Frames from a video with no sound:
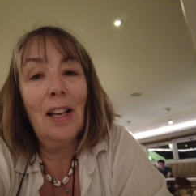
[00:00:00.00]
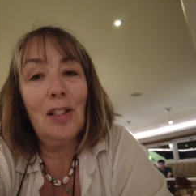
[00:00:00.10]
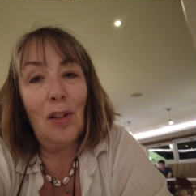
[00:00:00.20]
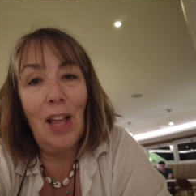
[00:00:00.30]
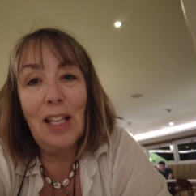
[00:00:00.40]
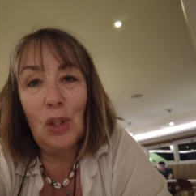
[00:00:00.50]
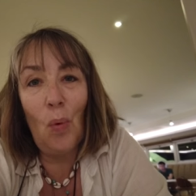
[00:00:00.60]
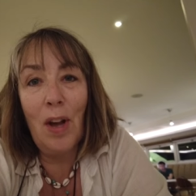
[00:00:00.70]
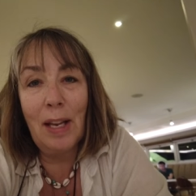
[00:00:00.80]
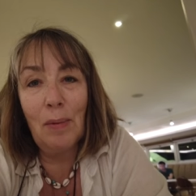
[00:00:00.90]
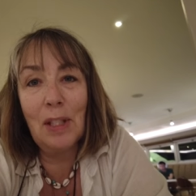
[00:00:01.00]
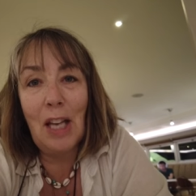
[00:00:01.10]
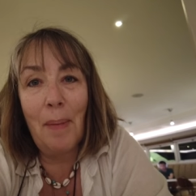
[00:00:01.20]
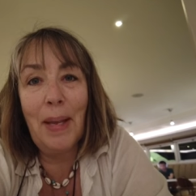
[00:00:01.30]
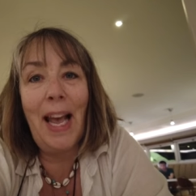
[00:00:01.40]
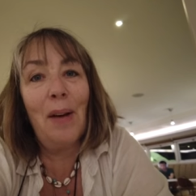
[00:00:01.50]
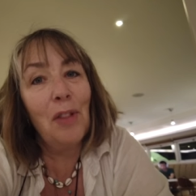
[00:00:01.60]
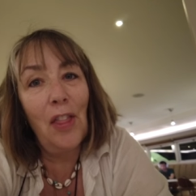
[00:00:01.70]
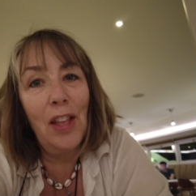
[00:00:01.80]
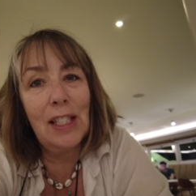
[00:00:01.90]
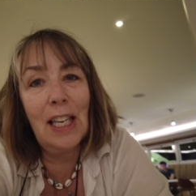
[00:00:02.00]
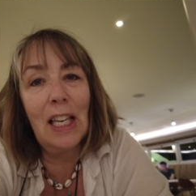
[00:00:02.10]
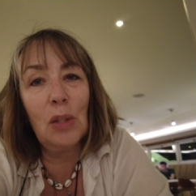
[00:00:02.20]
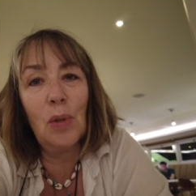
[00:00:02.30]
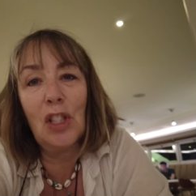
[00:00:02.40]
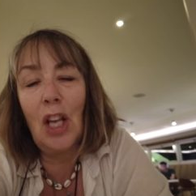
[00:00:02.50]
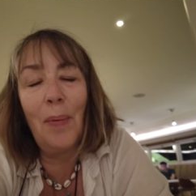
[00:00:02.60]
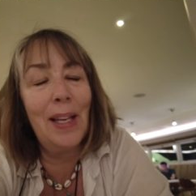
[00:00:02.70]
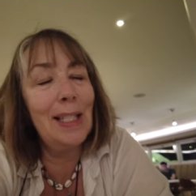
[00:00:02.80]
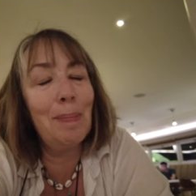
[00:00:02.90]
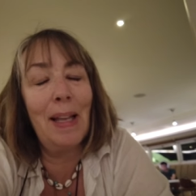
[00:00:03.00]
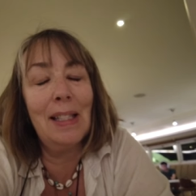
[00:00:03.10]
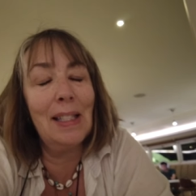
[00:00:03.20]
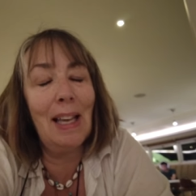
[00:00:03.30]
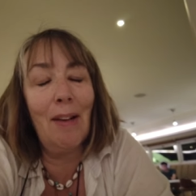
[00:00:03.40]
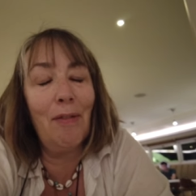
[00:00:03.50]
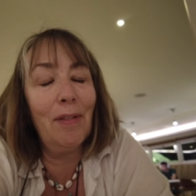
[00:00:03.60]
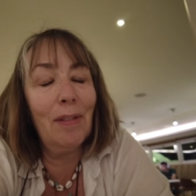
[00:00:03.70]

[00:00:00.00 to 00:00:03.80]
So that's why it was coming out that the tickets were so expensive.